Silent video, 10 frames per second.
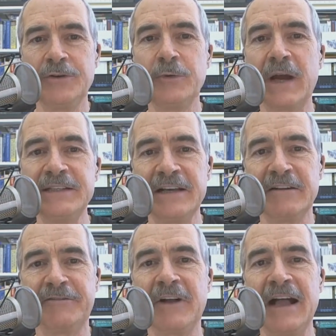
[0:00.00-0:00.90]
to
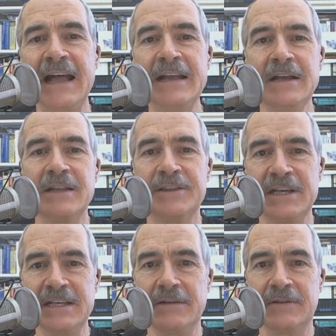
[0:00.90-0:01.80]
identify
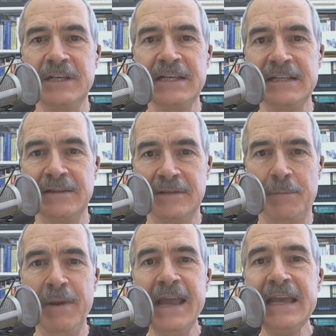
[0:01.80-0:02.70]

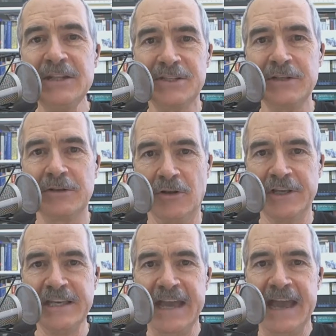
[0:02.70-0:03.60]
the page that you're
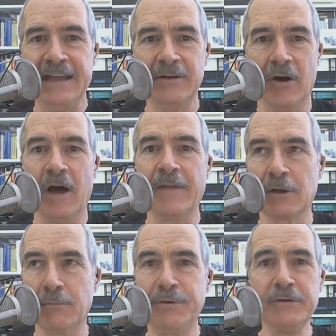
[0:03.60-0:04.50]
looking at on
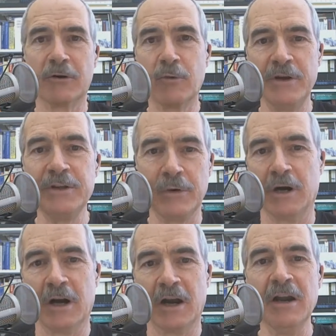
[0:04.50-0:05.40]
the computer where
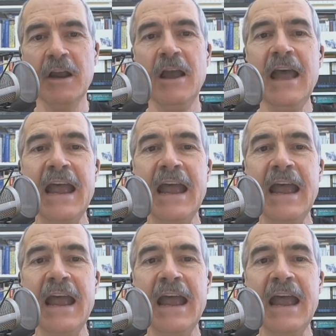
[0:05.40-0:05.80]
you are,